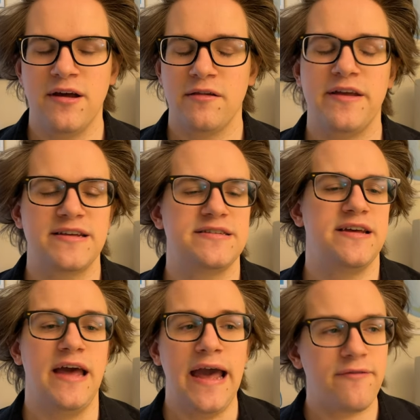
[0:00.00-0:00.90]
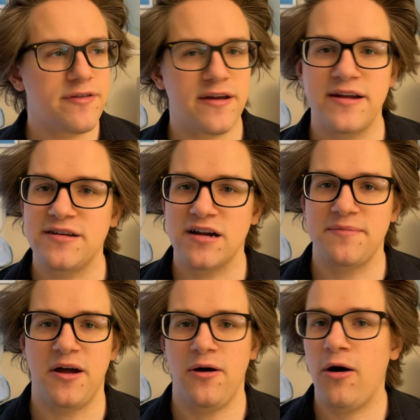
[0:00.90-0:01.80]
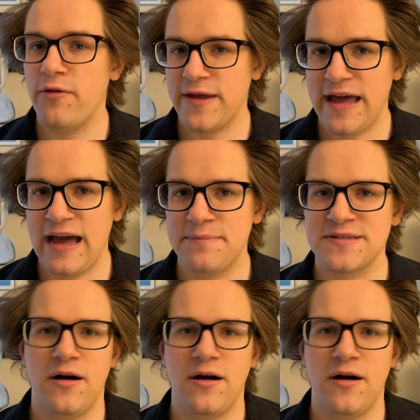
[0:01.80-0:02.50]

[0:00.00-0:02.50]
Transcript: Links to everything I talked about, all the apps,